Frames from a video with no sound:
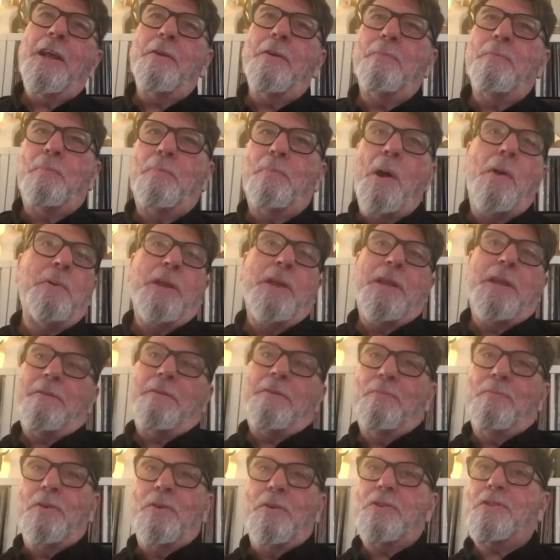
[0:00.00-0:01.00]
Bowie
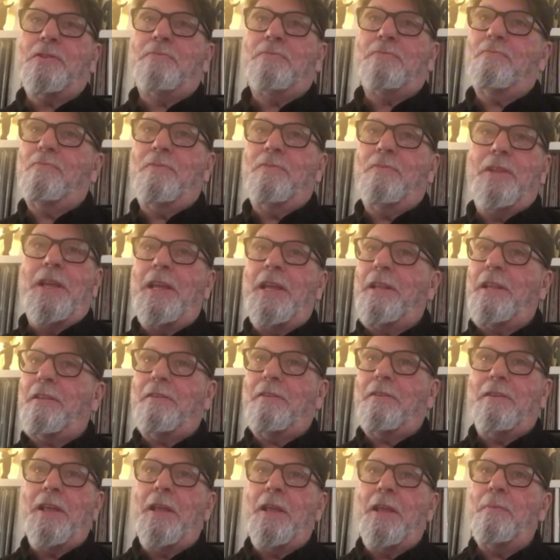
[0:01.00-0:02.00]
was he
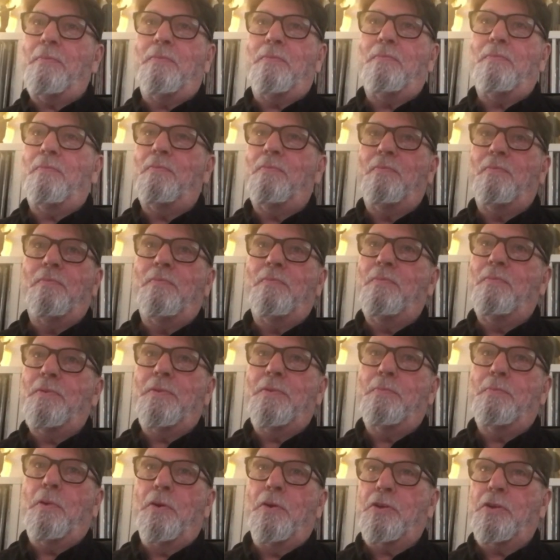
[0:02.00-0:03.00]

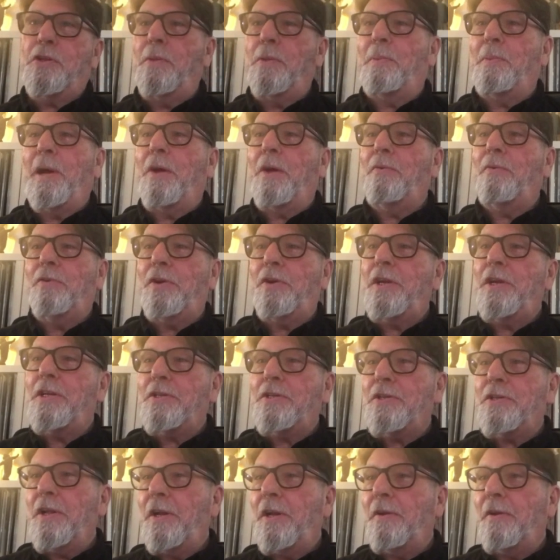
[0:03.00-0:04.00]
pushed the
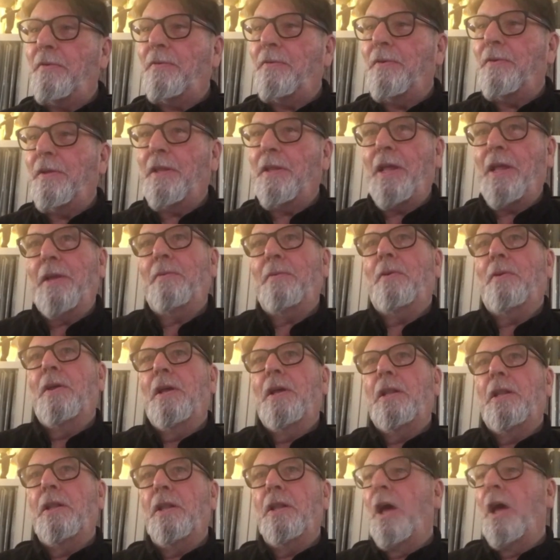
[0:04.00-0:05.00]
boundaries. Like
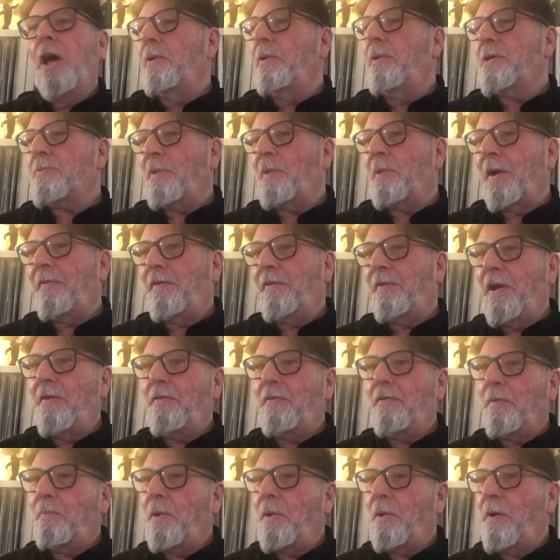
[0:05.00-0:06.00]
Low is my
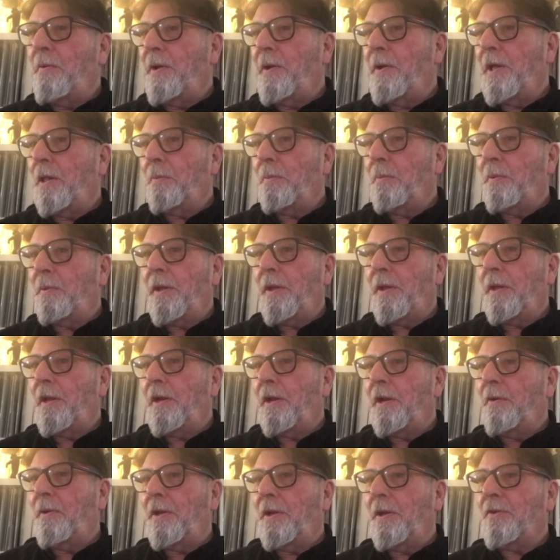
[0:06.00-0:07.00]
favorite Bowie LP.
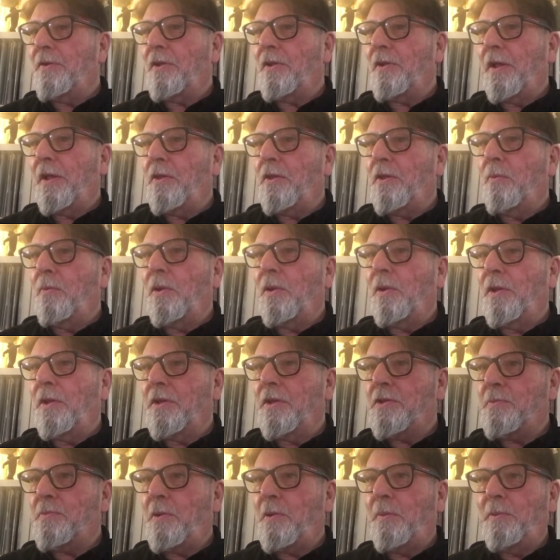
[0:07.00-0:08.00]
And it's like the one
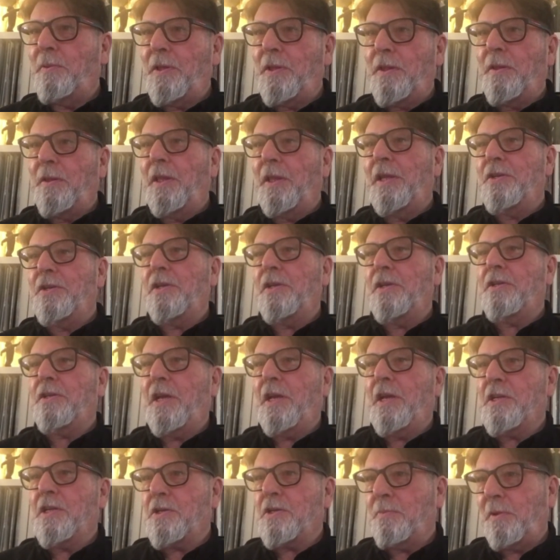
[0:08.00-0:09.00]
that's probably the least
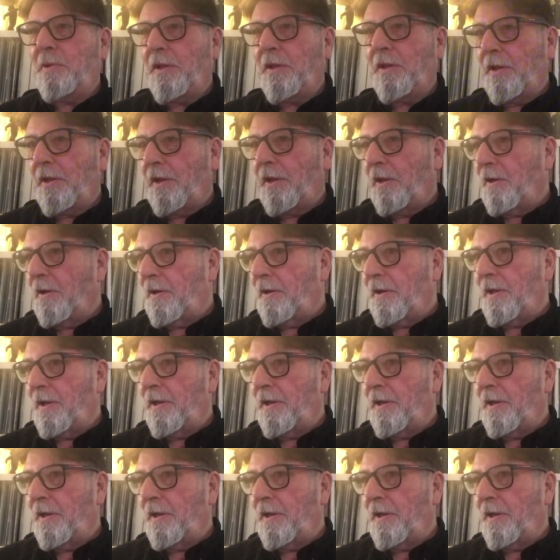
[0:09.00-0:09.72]
accessible of a lot.